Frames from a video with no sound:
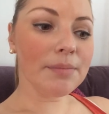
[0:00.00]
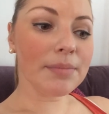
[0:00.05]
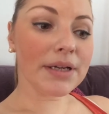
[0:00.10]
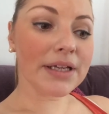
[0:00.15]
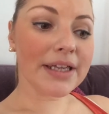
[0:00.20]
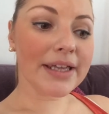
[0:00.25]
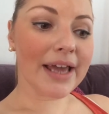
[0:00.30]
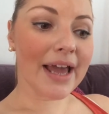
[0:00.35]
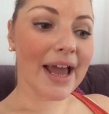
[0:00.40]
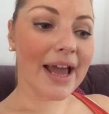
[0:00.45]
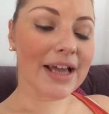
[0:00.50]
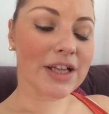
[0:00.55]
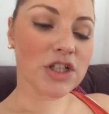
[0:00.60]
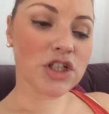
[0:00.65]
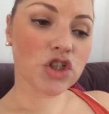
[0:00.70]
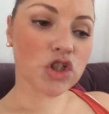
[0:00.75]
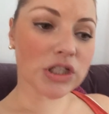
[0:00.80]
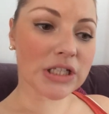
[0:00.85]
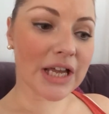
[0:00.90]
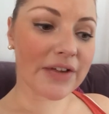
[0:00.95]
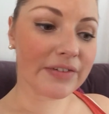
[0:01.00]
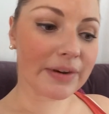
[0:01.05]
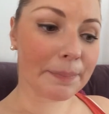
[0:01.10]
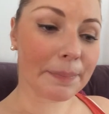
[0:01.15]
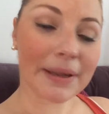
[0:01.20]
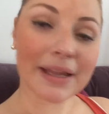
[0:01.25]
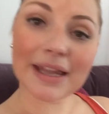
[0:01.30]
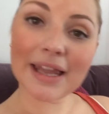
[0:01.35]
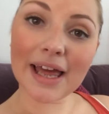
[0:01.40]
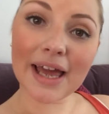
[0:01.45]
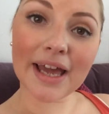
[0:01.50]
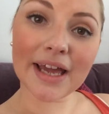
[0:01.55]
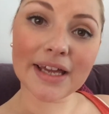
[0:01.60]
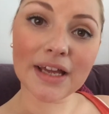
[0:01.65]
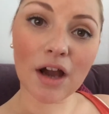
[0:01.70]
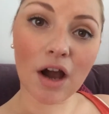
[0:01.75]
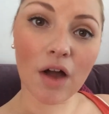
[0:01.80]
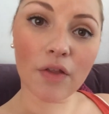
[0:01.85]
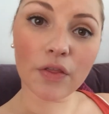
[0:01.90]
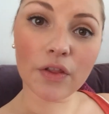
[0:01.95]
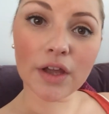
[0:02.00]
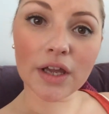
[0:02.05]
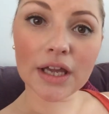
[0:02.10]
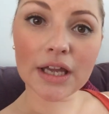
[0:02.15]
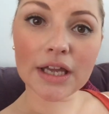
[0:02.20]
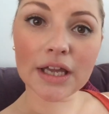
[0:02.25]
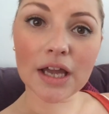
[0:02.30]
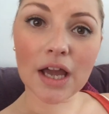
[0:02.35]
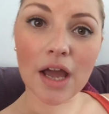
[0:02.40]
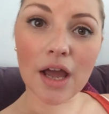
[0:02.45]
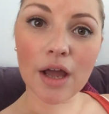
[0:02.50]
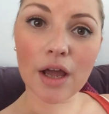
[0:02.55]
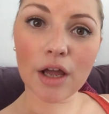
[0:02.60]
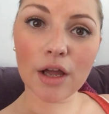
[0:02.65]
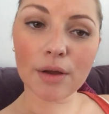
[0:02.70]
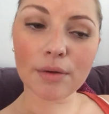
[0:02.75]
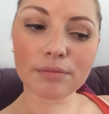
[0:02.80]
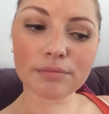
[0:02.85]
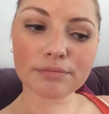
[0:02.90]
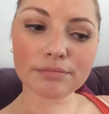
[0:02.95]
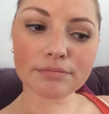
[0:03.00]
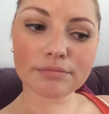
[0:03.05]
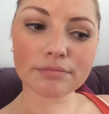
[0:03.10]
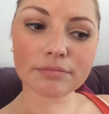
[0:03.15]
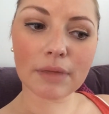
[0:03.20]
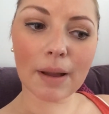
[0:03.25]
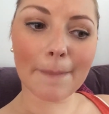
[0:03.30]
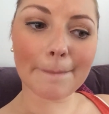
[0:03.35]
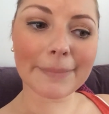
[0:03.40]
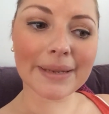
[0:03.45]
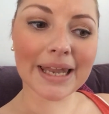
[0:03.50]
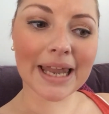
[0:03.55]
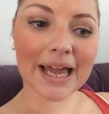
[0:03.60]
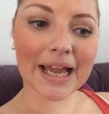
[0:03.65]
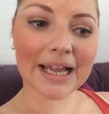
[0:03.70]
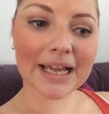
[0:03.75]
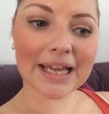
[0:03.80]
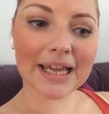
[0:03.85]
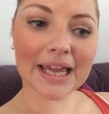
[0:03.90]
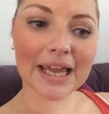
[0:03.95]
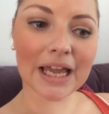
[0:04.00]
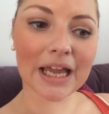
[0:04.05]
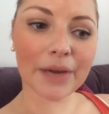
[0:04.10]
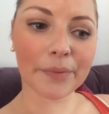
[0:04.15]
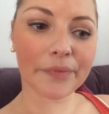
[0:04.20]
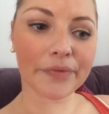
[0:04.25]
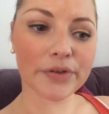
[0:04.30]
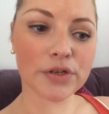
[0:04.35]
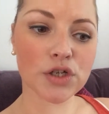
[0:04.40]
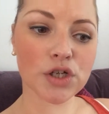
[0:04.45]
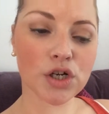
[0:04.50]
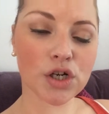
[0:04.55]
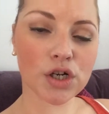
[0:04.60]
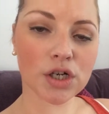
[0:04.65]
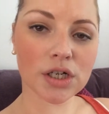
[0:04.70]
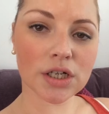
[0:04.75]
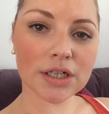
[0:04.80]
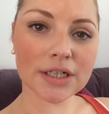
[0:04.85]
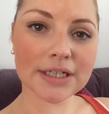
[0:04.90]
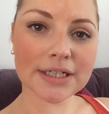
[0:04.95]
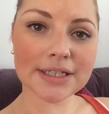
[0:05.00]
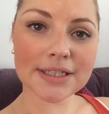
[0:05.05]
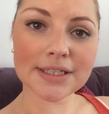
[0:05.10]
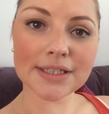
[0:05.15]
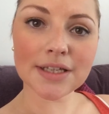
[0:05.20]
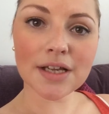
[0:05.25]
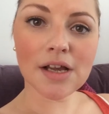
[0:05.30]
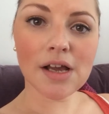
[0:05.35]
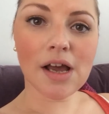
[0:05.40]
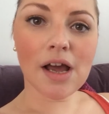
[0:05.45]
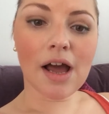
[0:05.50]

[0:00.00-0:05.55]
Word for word: but yeah, she's just having a play on the um, blanket with the toys.